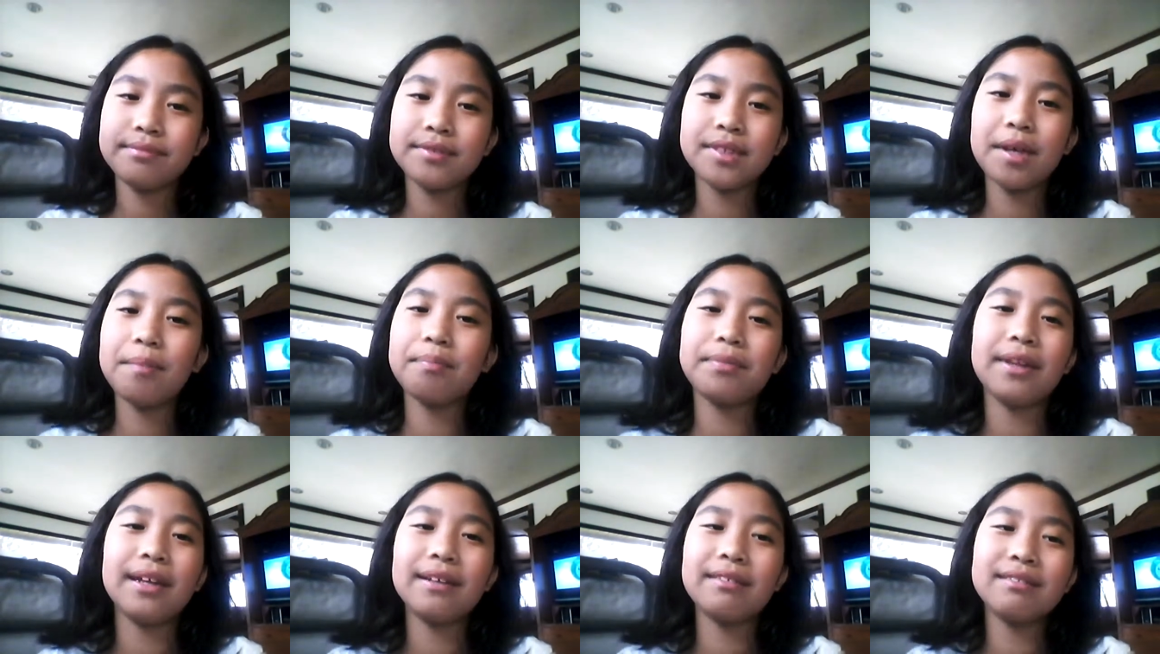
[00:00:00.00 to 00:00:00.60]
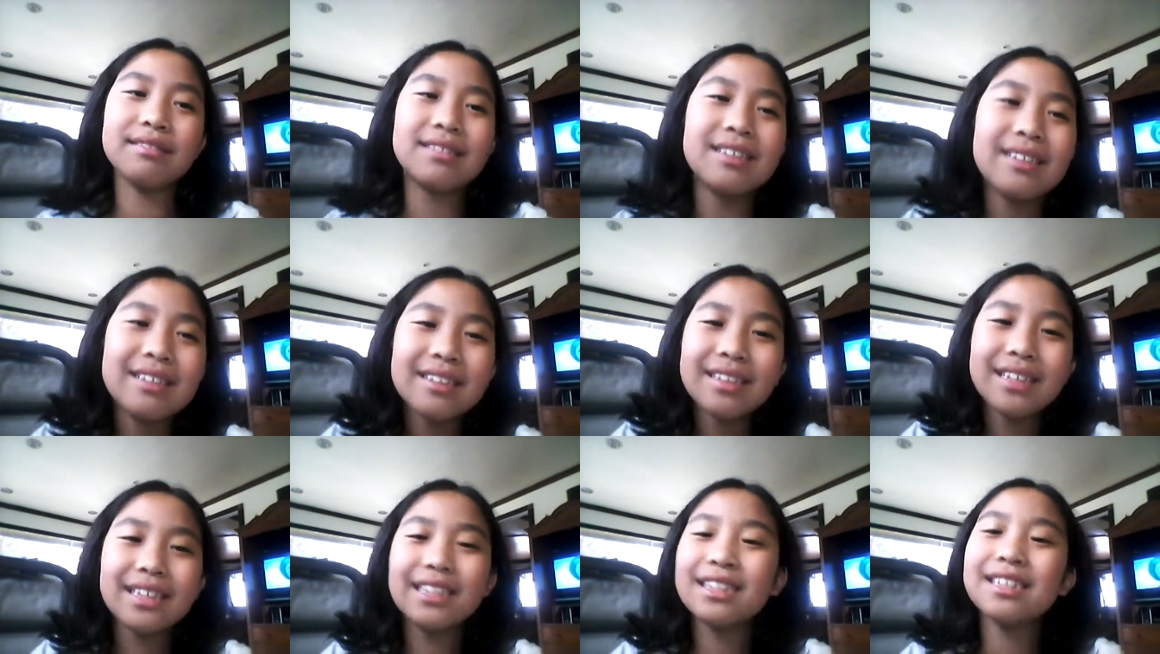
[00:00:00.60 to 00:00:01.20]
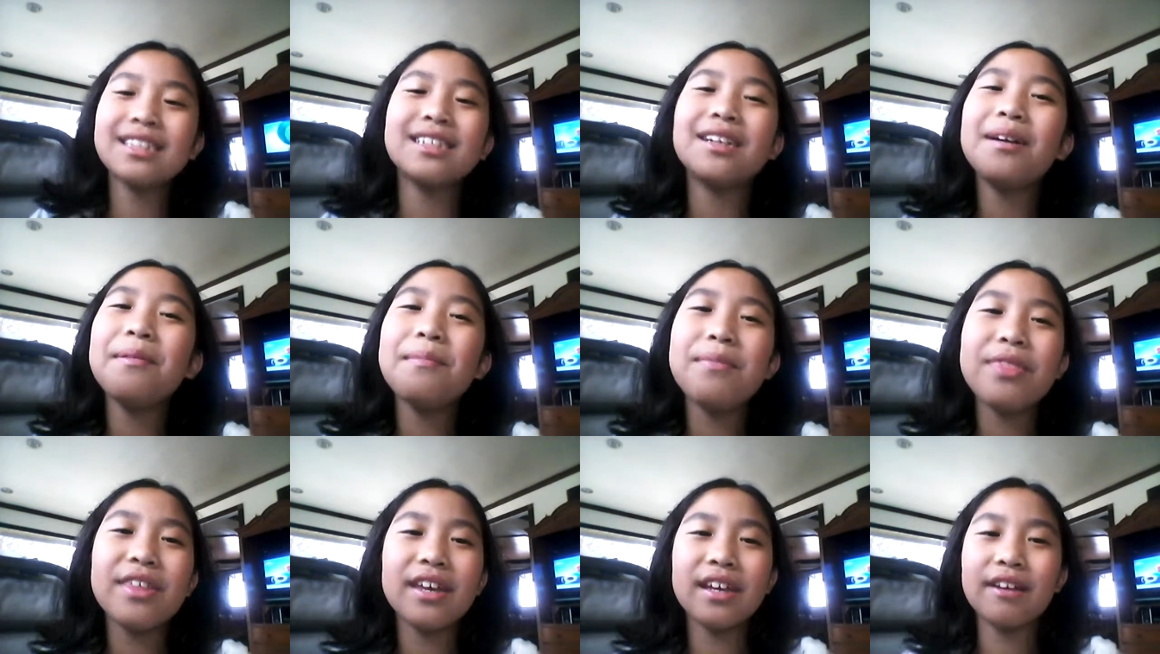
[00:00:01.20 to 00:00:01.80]
something just
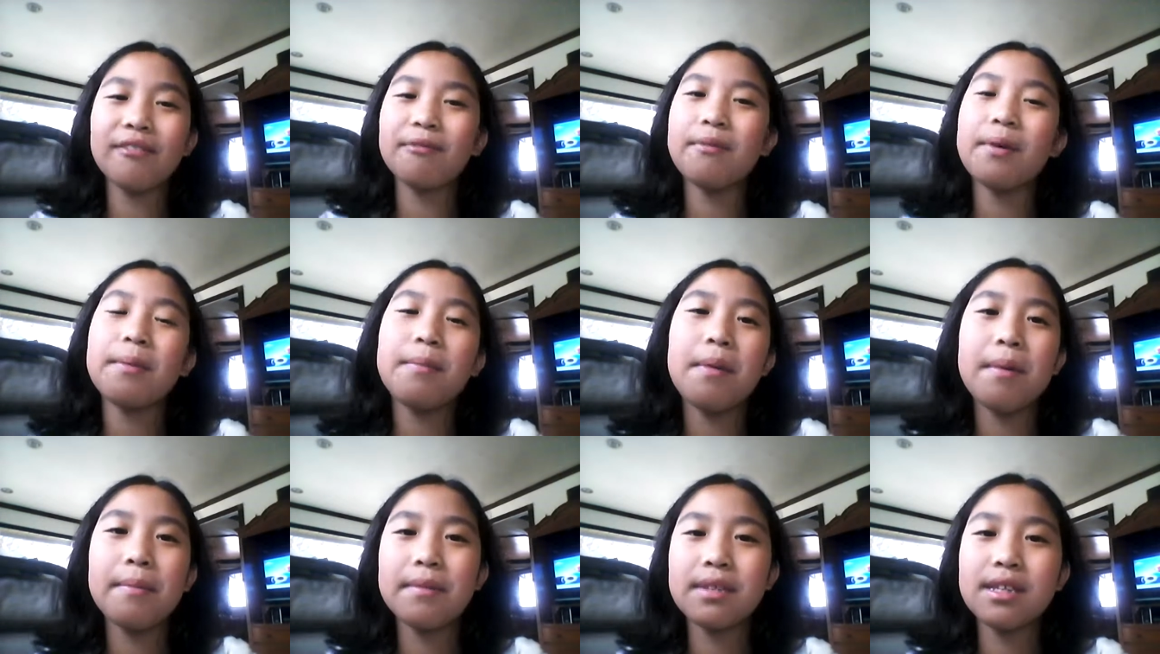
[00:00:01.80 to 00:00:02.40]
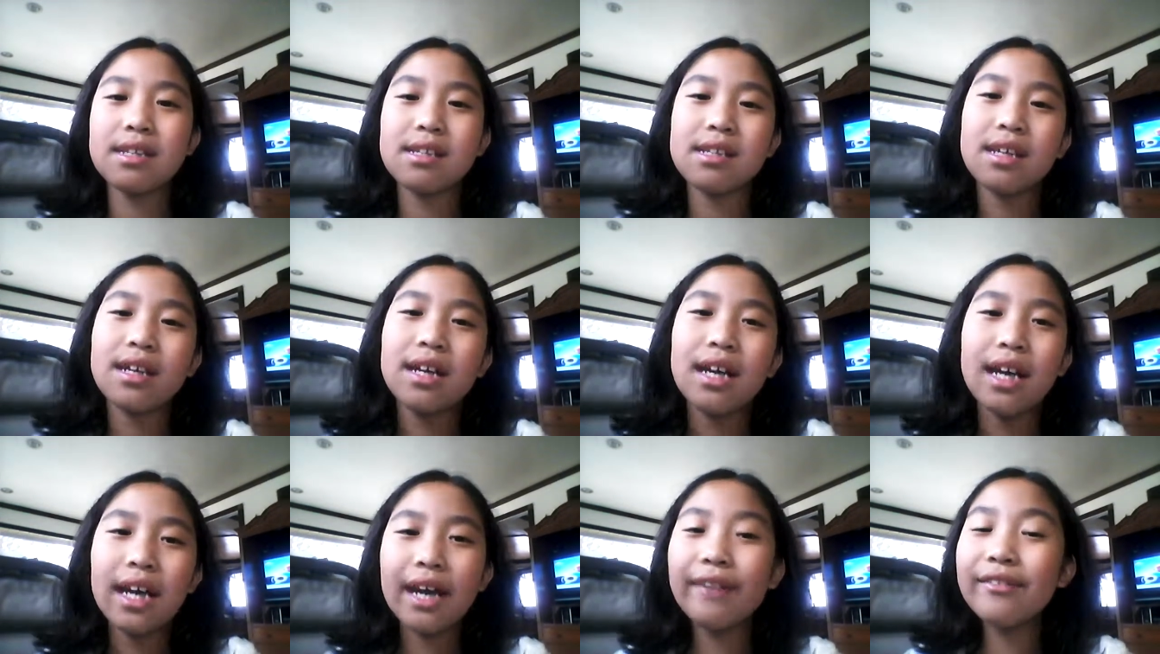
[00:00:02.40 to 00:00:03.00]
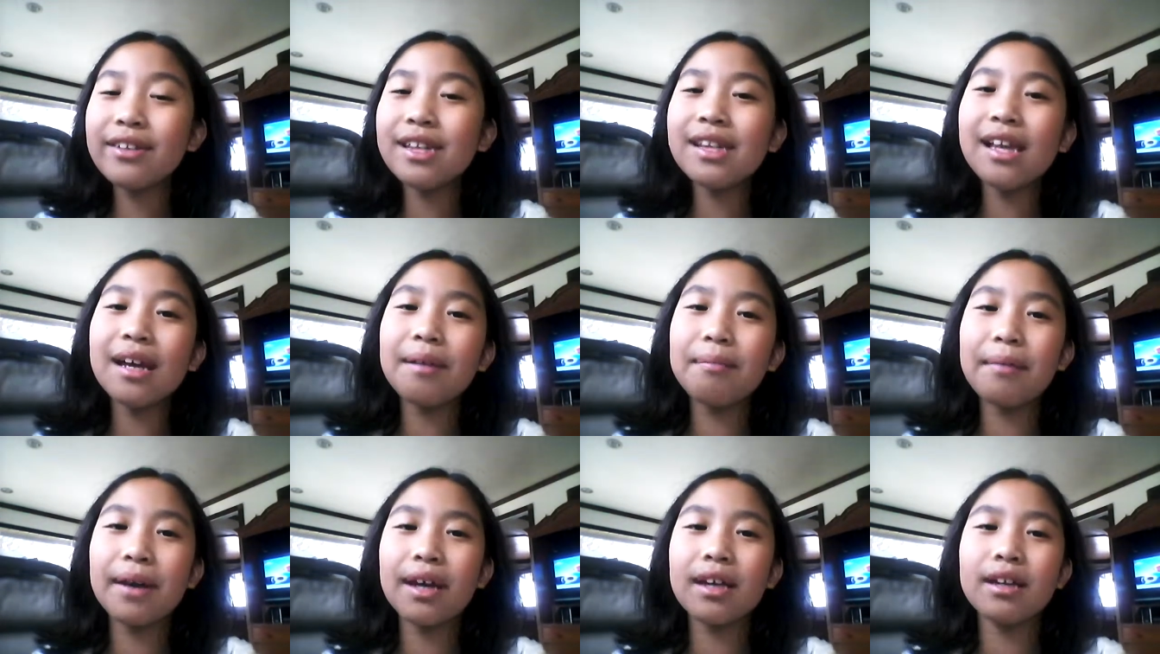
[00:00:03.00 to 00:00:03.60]
something if my mom and if it's
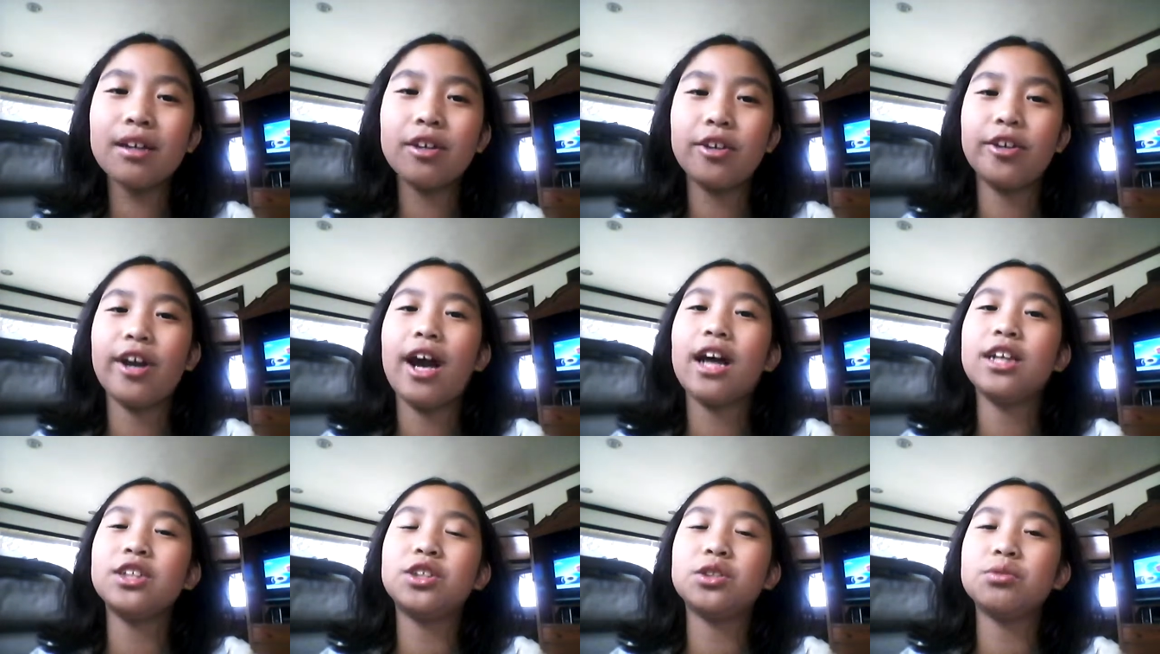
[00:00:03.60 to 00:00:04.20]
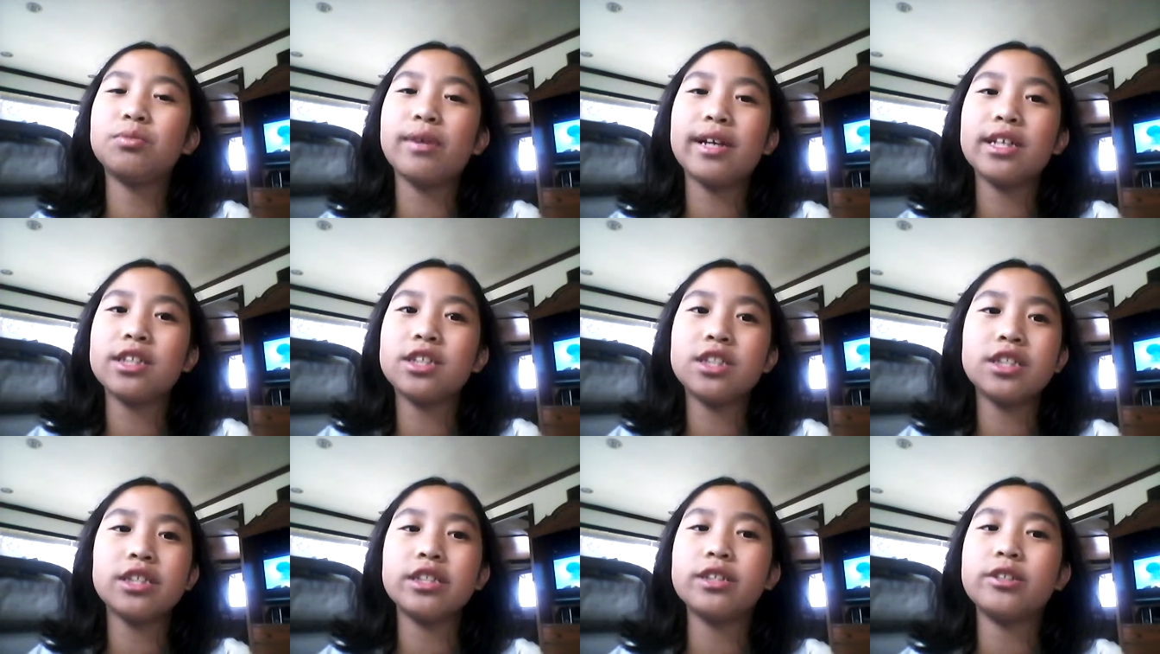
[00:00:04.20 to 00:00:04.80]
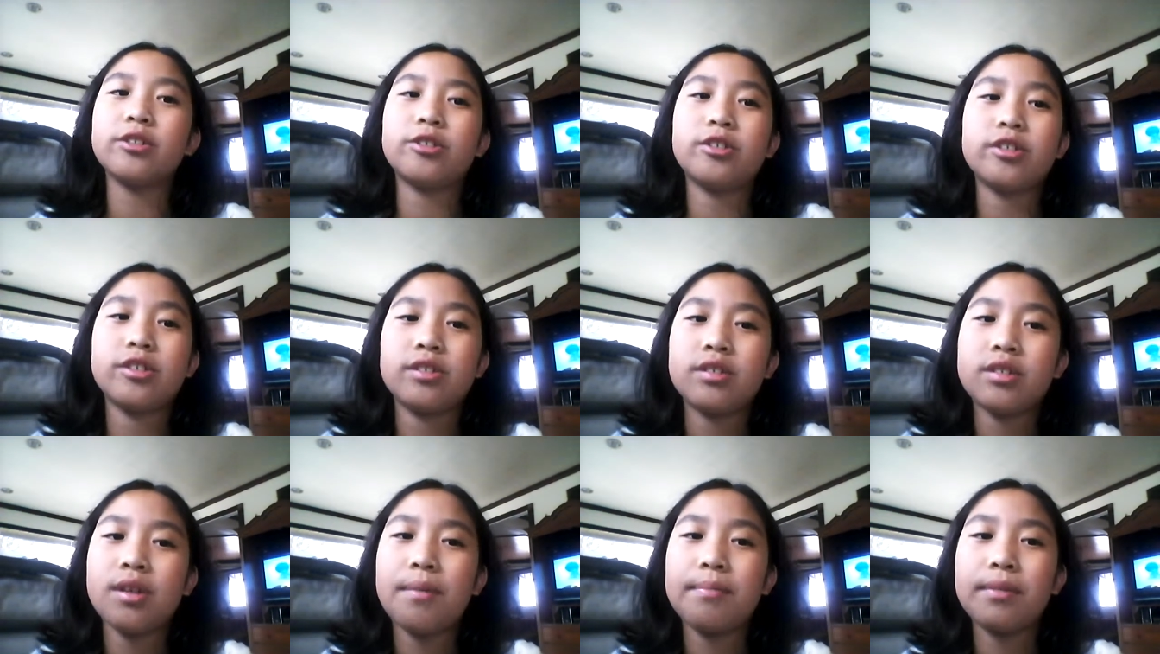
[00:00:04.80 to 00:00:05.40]
like my graduation
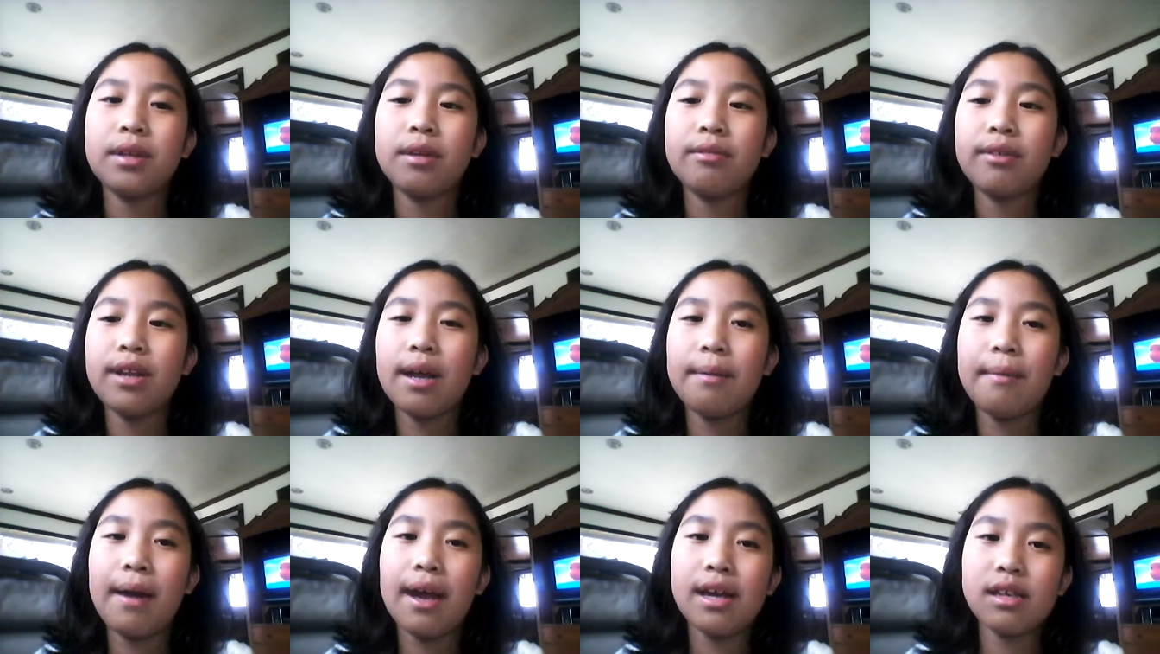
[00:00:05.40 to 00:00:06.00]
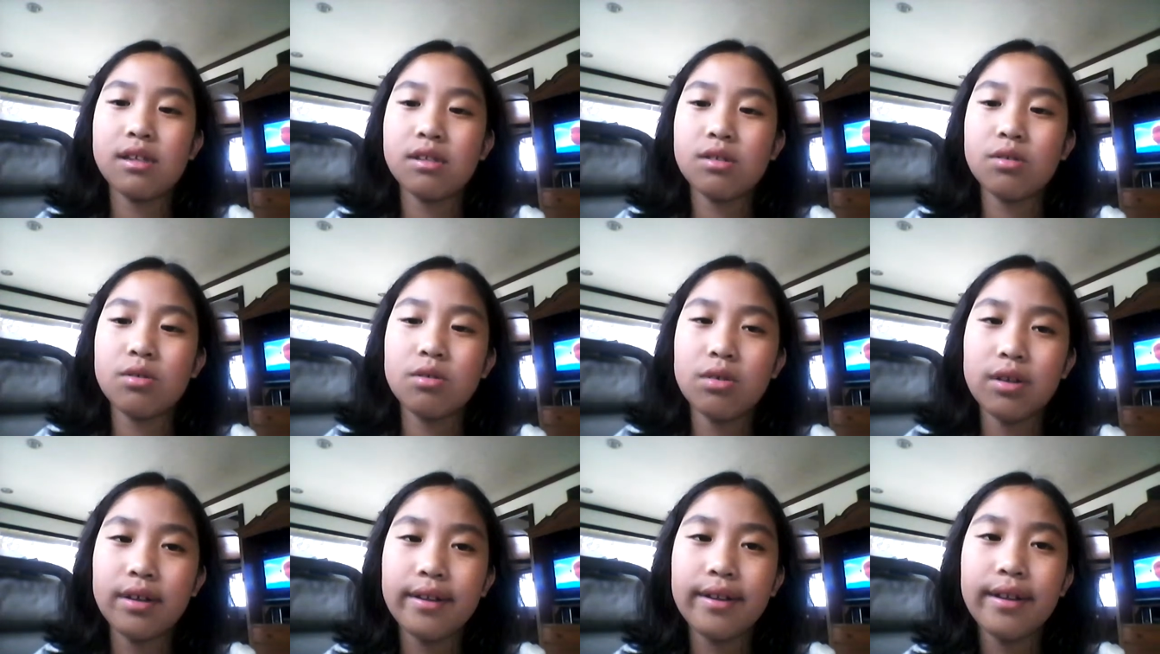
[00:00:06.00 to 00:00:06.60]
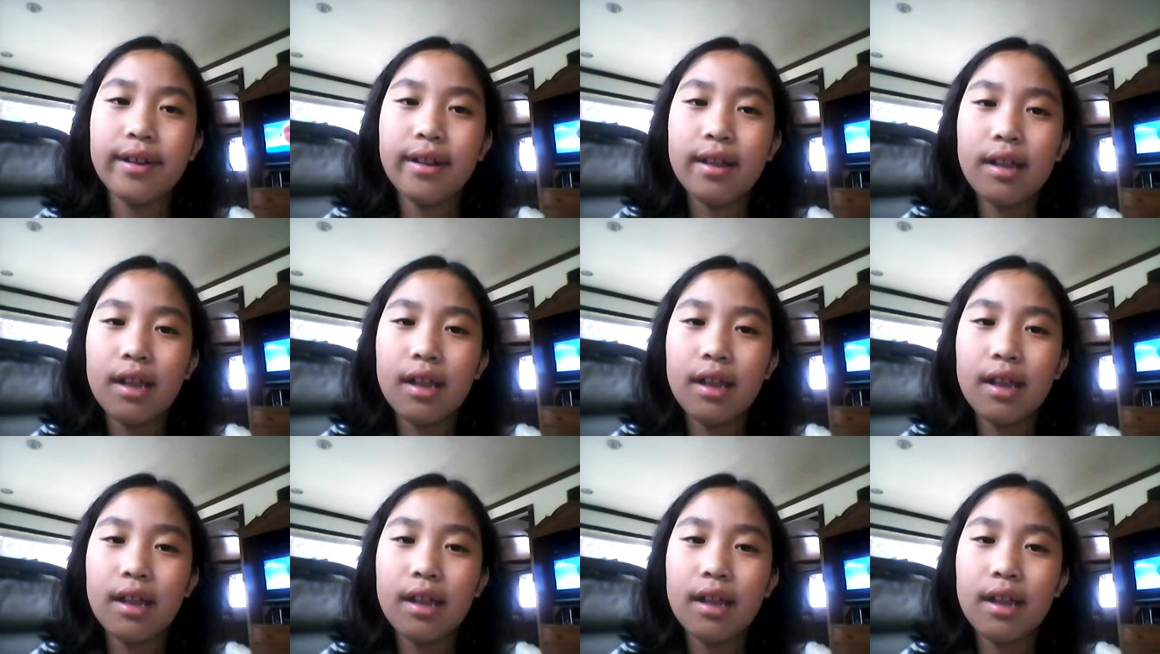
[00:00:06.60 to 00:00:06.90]
or something when I'm high school